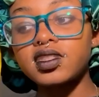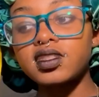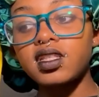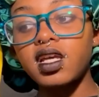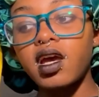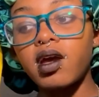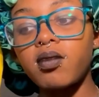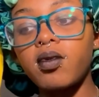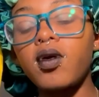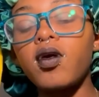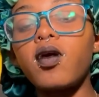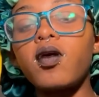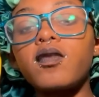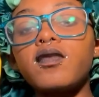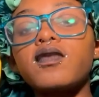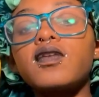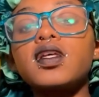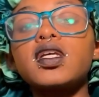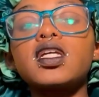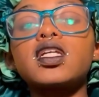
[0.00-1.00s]
I will
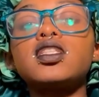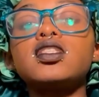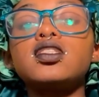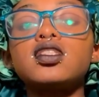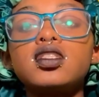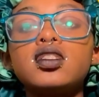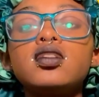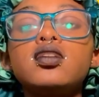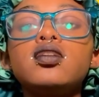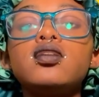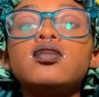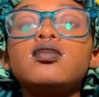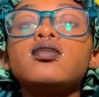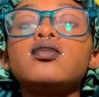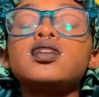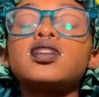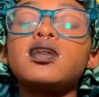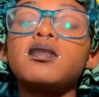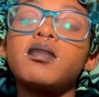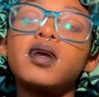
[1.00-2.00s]
hopefully continue
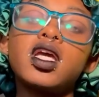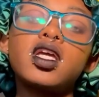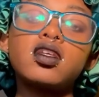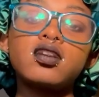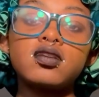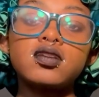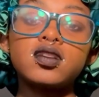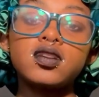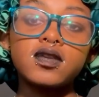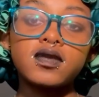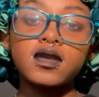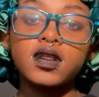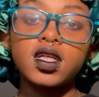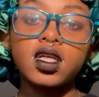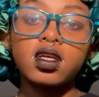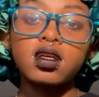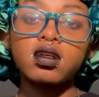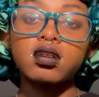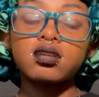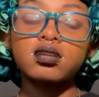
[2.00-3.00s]
to make YouTube
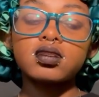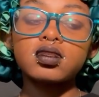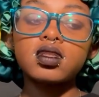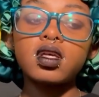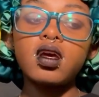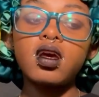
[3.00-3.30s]
videos.